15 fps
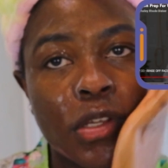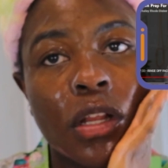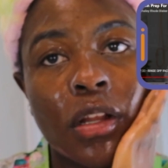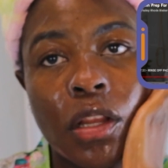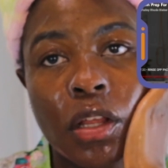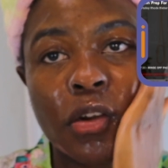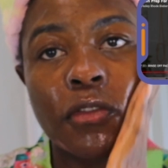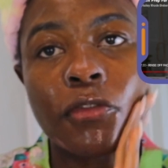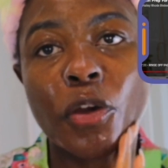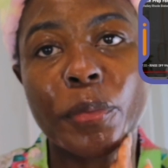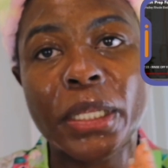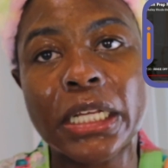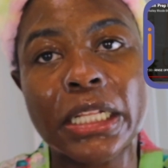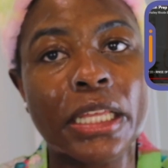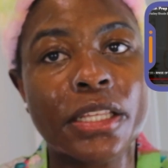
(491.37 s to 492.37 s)
a lot of
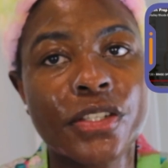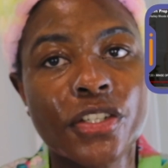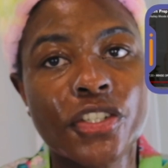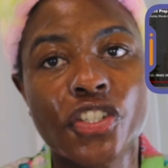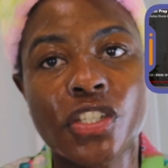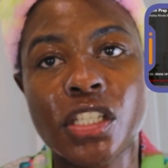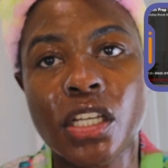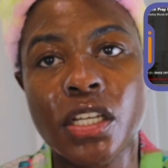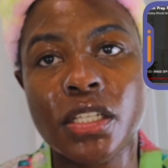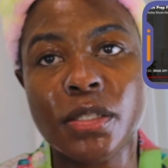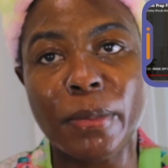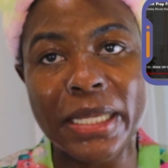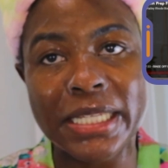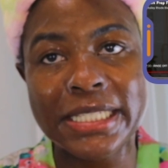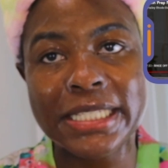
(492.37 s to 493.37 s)
foaming cleansers just because
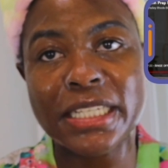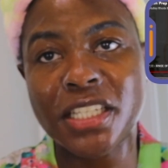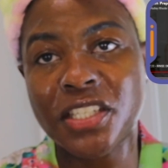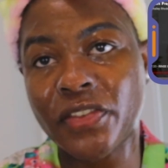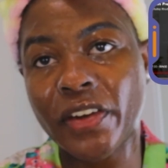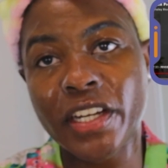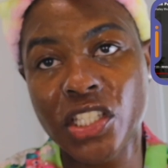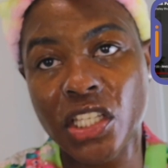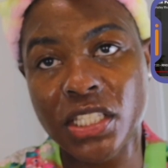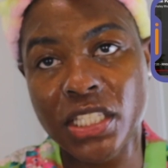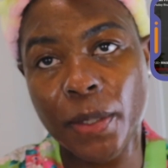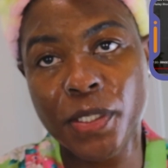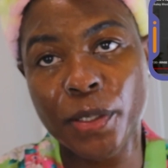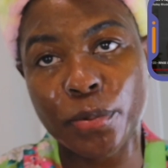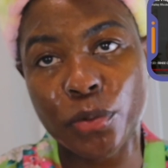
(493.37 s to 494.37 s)
my skin is very
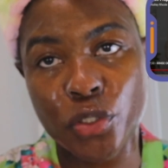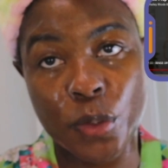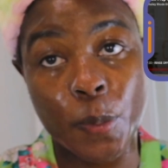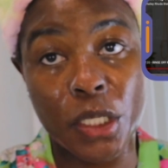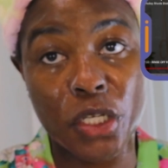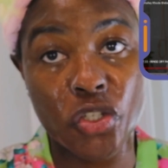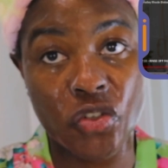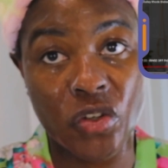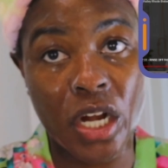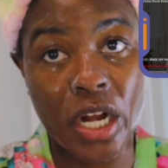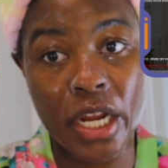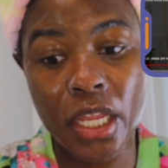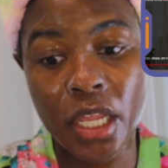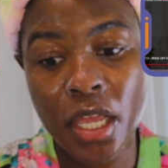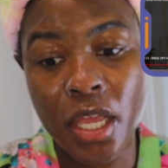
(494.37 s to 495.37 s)
susceptible to being
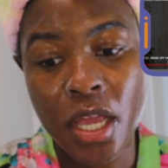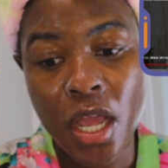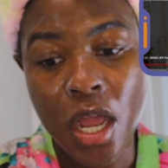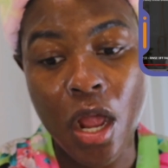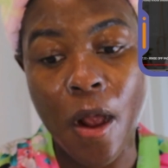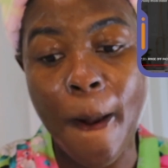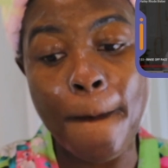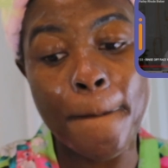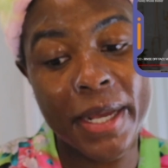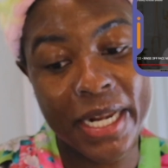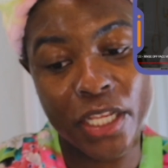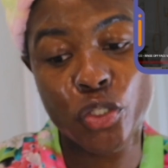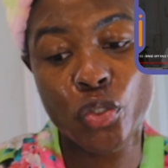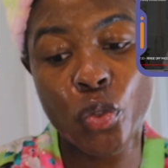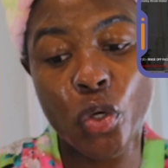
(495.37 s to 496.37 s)
dry, but
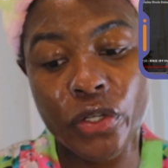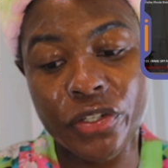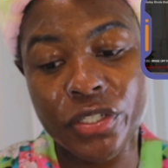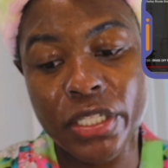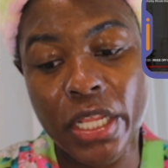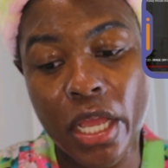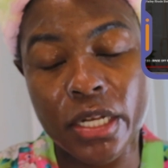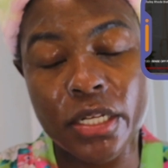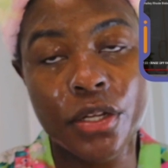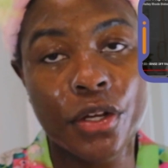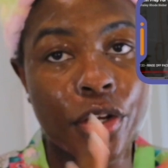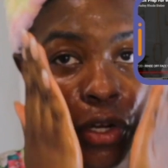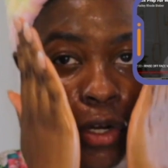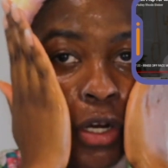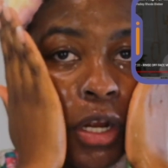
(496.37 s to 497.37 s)
I do understand
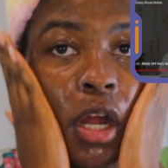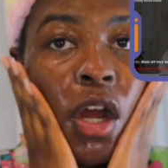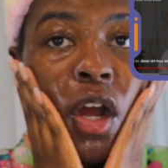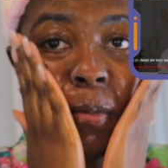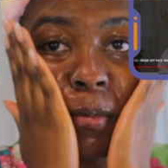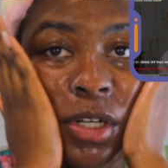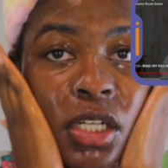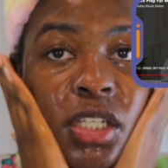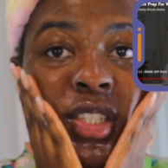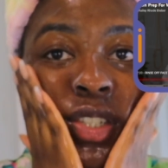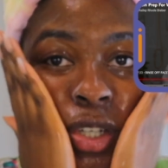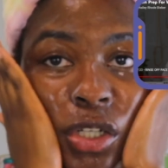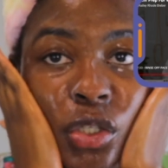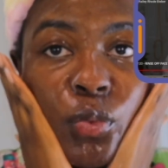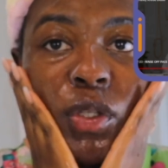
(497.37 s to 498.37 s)
her
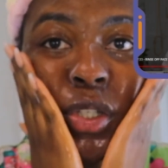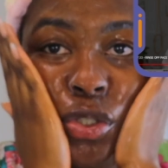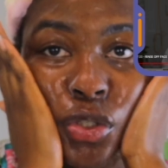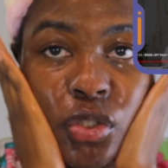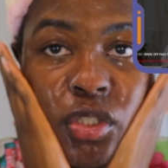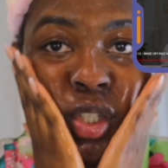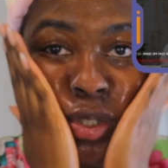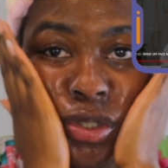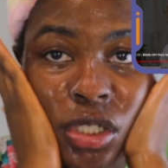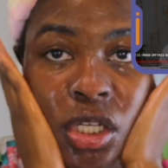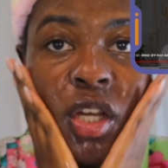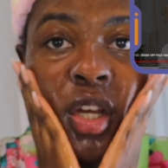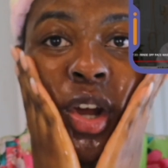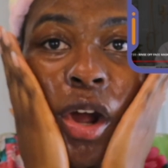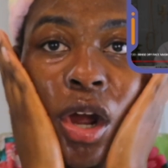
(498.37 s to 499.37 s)
concern with using
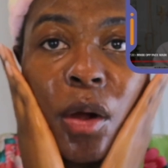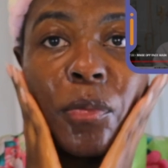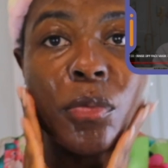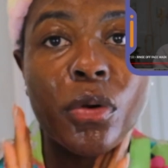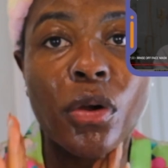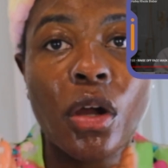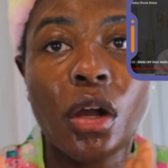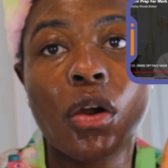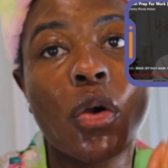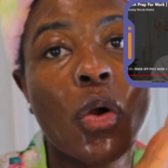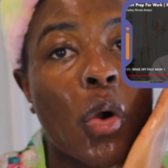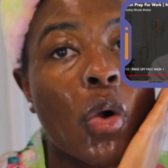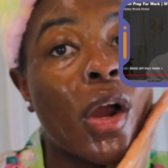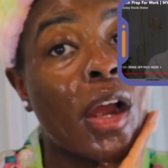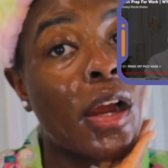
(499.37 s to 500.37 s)

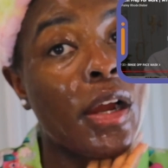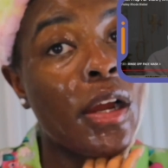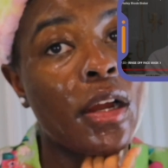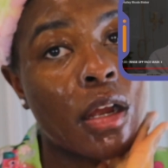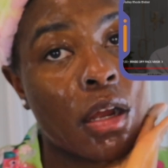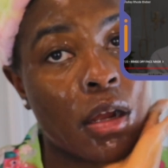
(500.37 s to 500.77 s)
or her,